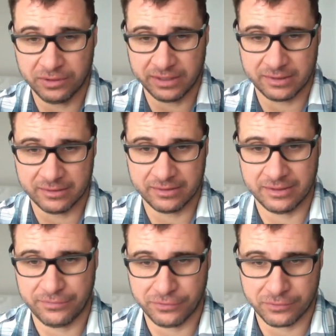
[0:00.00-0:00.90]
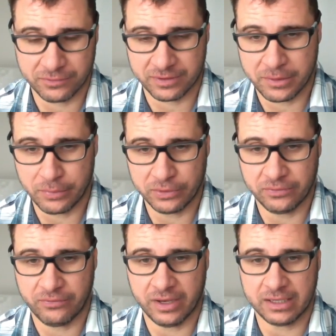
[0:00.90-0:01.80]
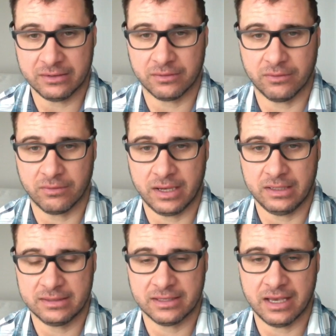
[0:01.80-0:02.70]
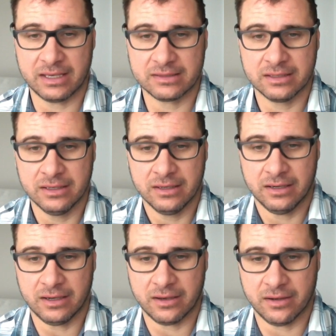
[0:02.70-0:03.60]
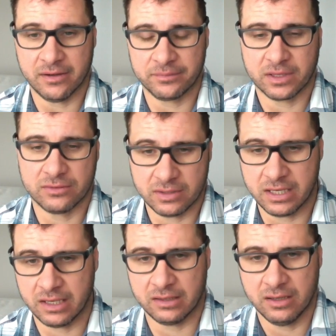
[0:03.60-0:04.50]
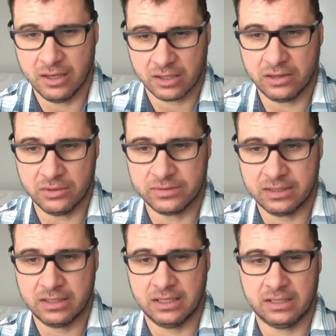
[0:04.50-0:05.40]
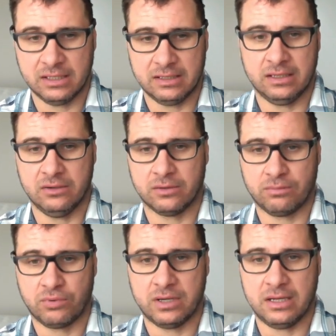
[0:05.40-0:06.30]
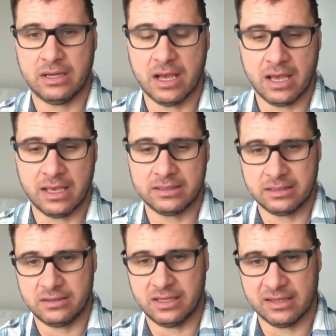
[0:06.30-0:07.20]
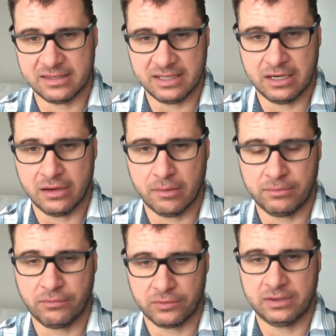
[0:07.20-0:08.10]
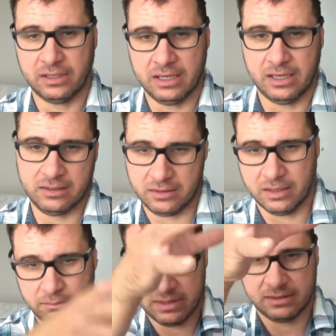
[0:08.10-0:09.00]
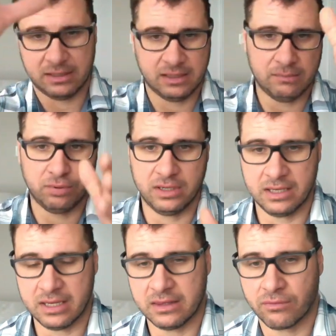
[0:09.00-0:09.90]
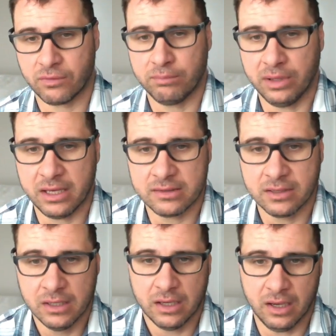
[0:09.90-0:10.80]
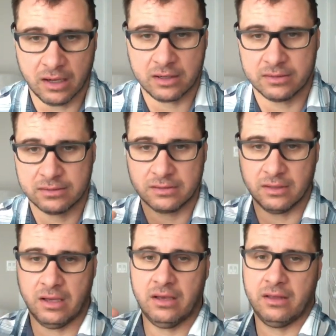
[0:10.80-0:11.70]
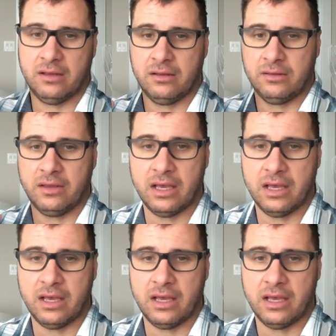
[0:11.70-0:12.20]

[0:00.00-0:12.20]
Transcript: Like if you're able to find the right size, because um, you can close it and they look pretty nice and you can set it up differently and you can basically put it at different place because uh, uh, the